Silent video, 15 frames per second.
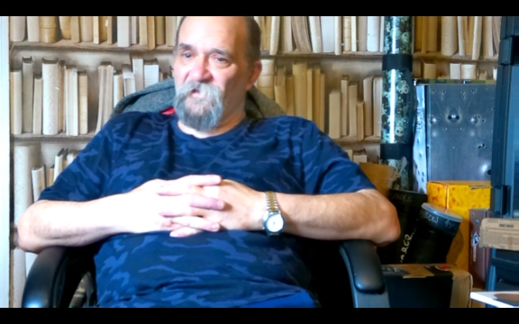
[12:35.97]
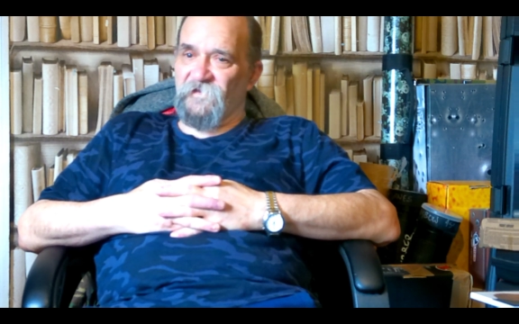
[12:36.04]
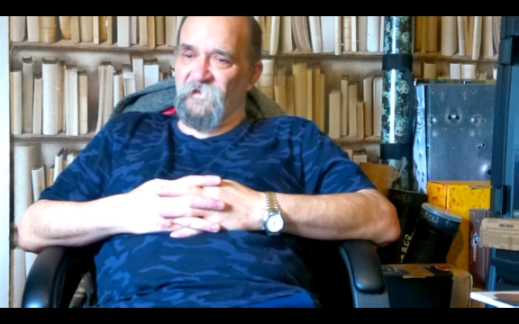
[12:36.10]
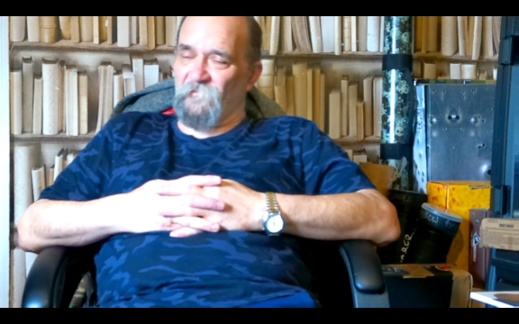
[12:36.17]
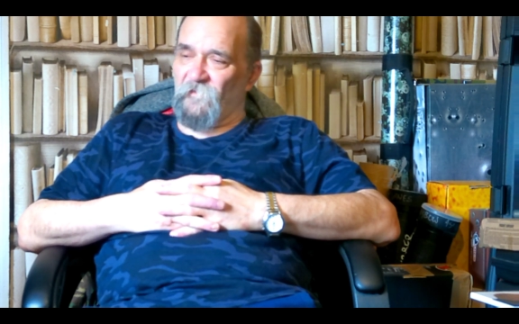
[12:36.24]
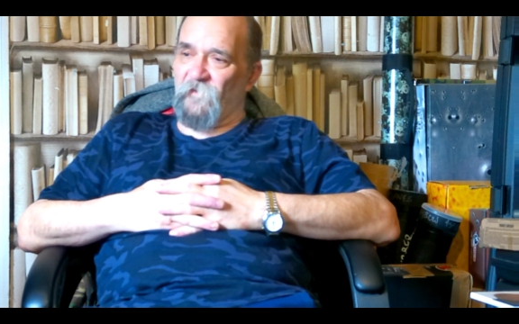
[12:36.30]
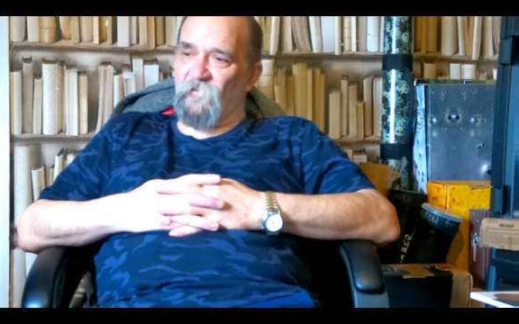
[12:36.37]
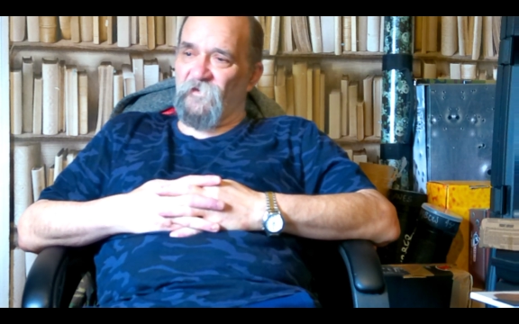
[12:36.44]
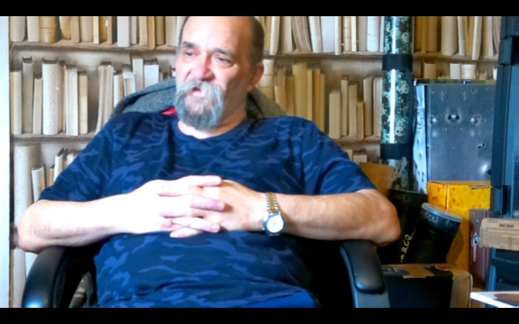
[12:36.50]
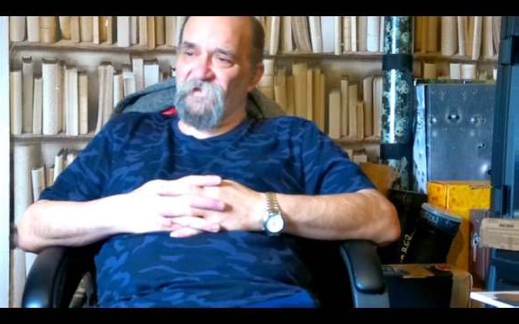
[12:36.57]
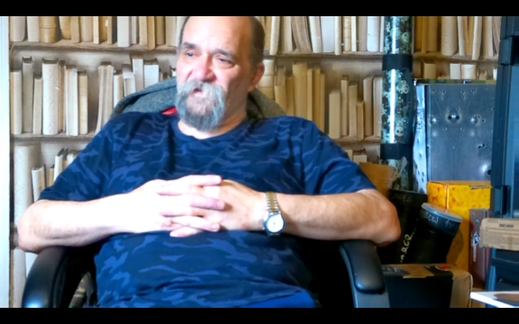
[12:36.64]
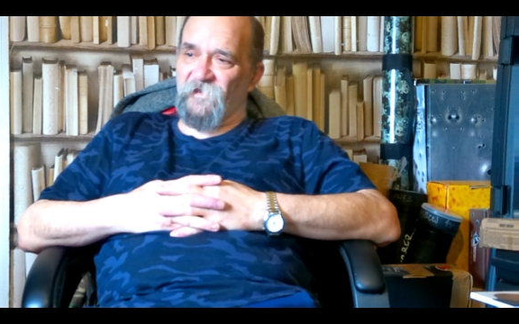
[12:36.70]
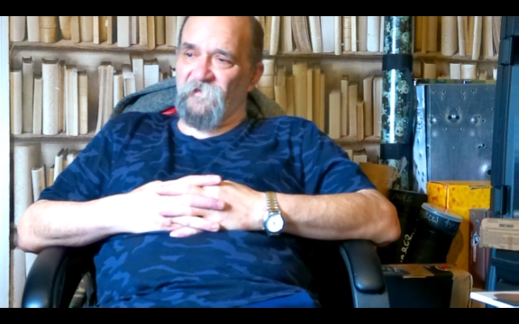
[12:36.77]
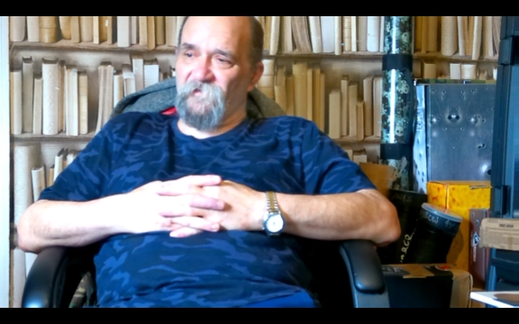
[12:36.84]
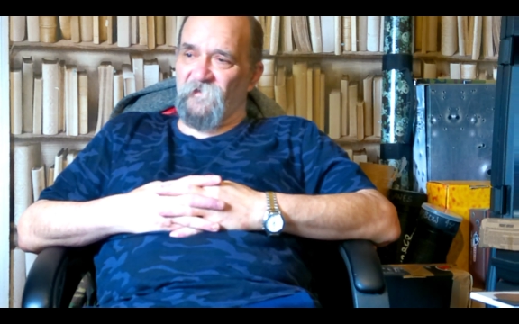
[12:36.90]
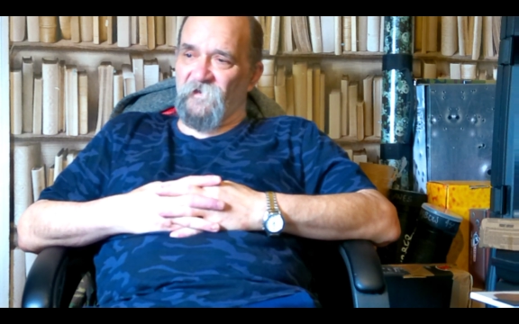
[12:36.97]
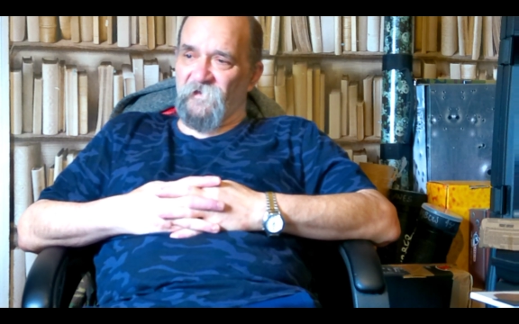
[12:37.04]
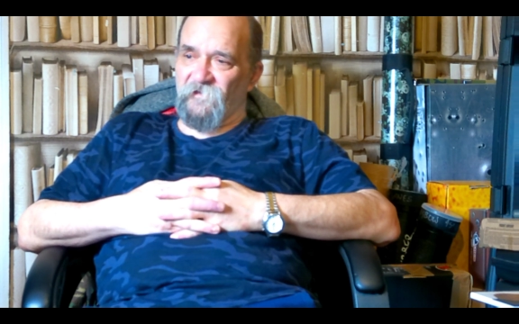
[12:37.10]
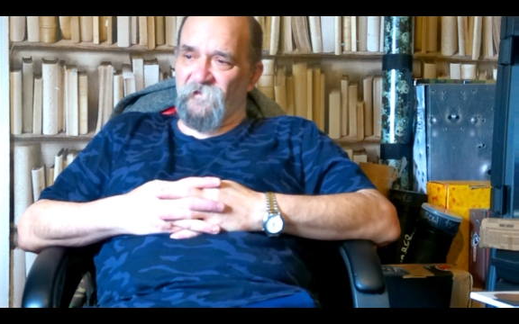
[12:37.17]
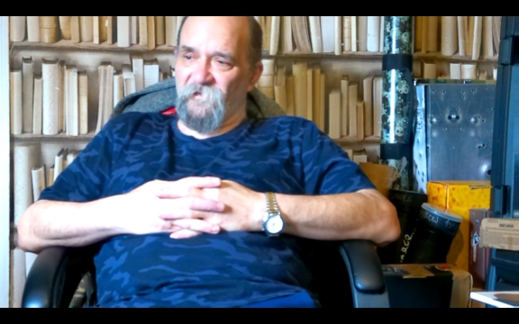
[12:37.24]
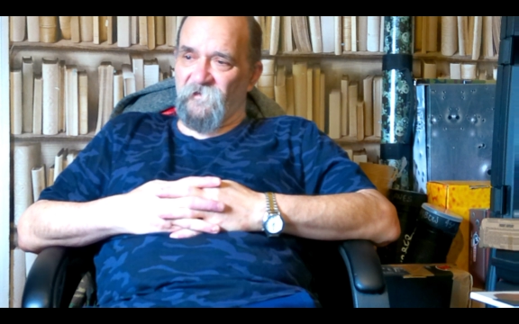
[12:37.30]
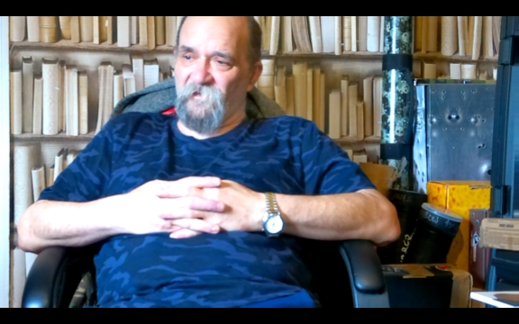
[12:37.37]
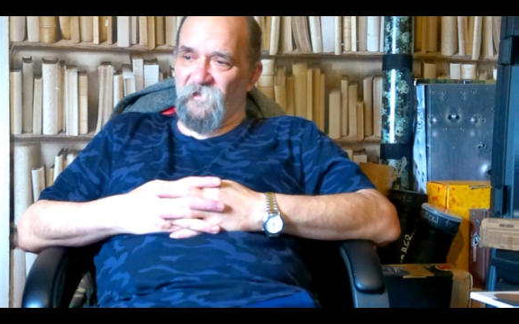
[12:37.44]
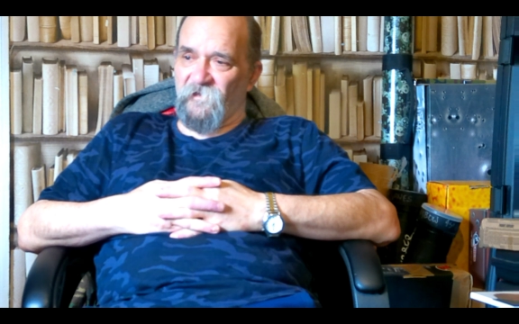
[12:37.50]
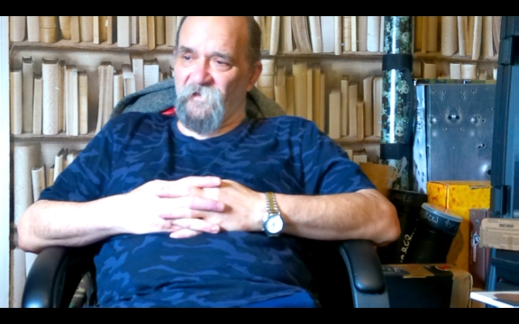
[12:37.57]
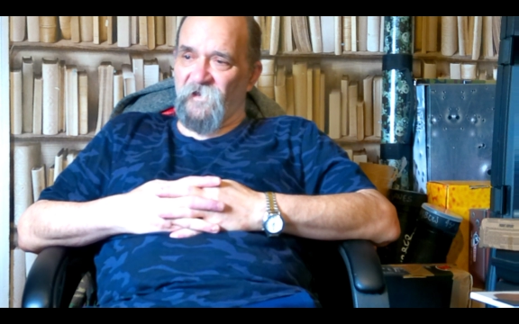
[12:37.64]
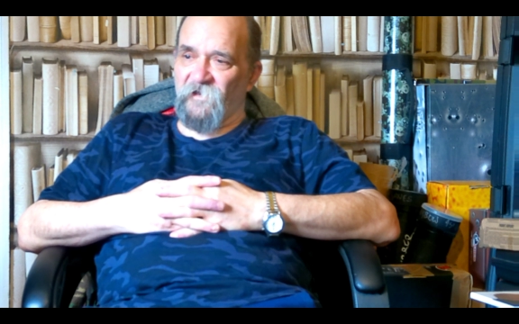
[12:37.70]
So we wouldn't say that in